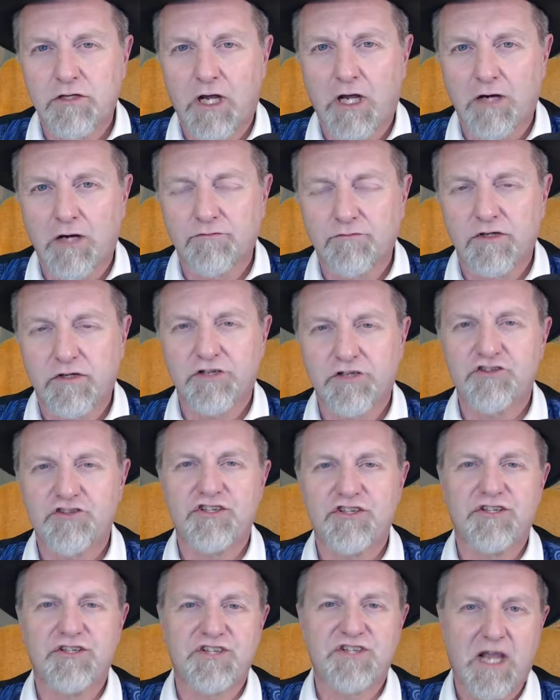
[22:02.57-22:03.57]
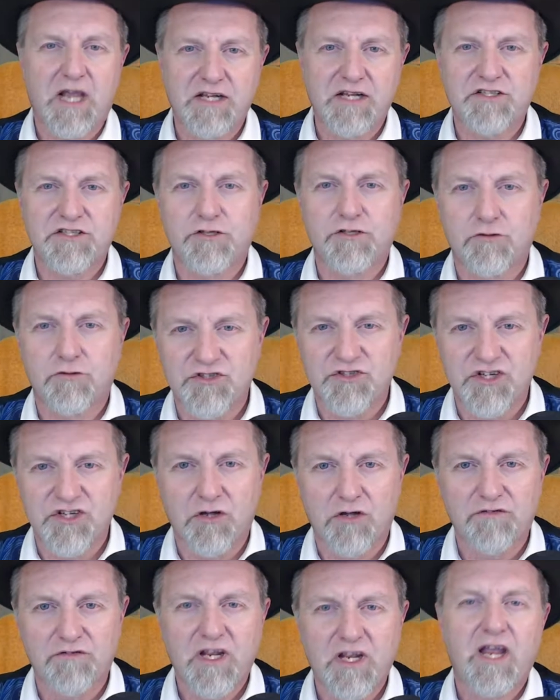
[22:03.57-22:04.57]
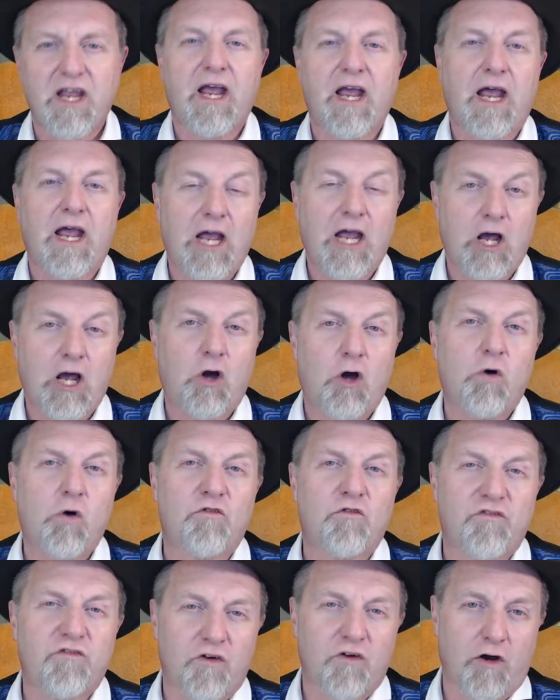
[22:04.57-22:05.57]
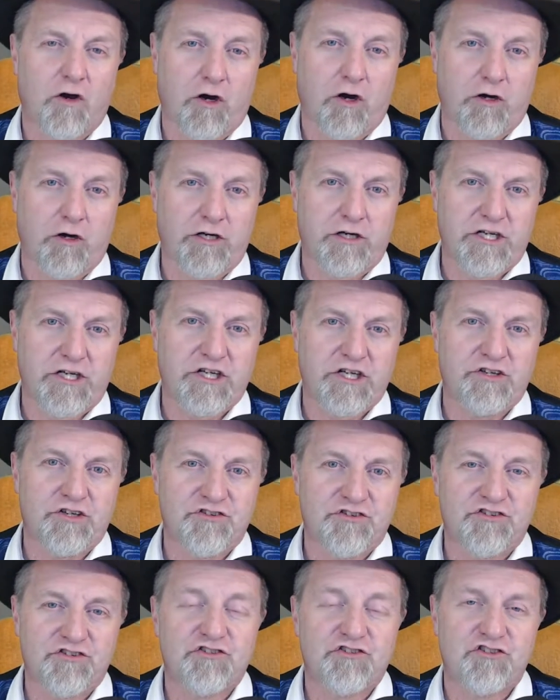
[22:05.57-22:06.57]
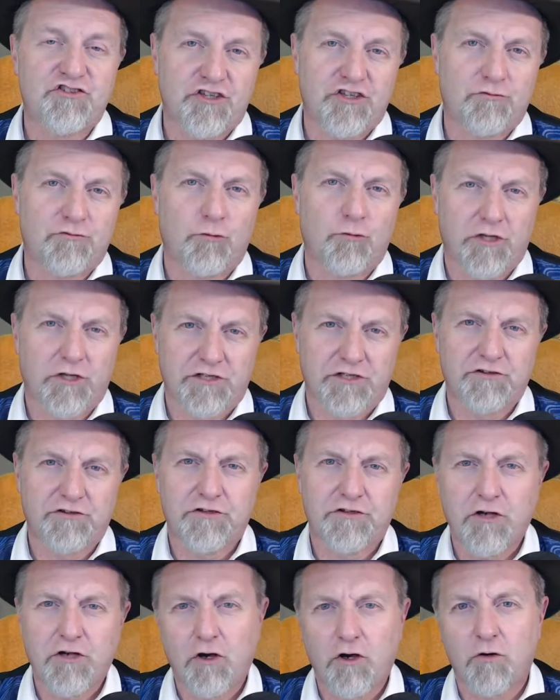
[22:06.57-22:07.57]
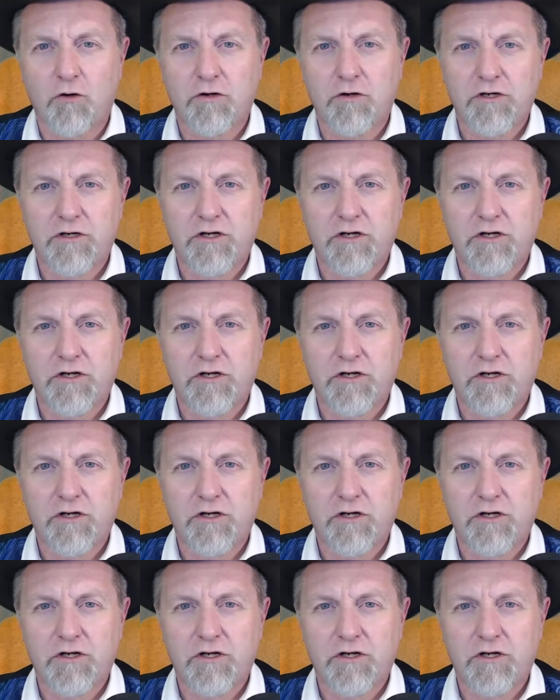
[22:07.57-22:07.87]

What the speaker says: conflict. She is asking herself, how far is she willing to go?